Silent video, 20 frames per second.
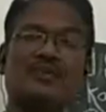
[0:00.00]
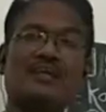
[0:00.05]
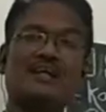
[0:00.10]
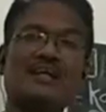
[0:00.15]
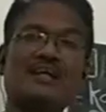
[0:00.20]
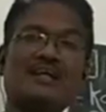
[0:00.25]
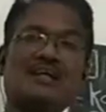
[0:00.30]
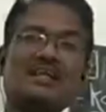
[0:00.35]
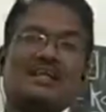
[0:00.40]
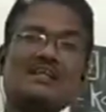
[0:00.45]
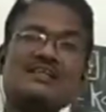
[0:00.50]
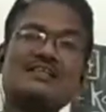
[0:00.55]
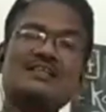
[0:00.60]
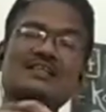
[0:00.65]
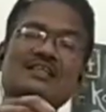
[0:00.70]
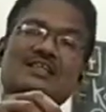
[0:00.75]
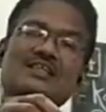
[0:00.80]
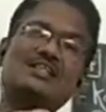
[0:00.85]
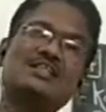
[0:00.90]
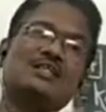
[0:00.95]
It is
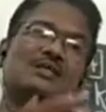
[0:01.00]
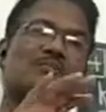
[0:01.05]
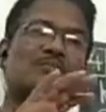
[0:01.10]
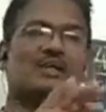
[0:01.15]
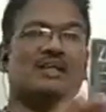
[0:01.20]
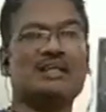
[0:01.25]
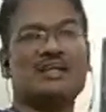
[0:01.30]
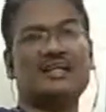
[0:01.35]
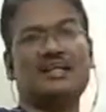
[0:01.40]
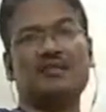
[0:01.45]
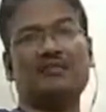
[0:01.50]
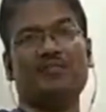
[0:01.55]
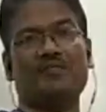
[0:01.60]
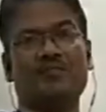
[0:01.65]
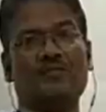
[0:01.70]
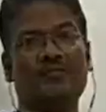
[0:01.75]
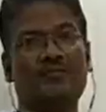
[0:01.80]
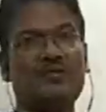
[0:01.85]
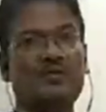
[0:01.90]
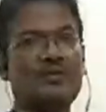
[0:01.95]
simile.
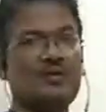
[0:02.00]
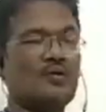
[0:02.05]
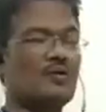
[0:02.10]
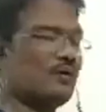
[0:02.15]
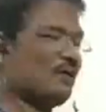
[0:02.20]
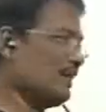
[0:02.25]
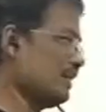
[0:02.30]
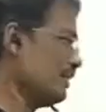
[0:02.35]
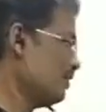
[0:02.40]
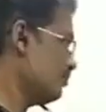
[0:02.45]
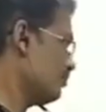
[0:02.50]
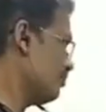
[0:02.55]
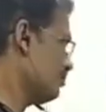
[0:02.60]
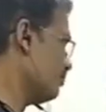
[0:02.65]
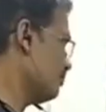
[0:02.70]
Okay?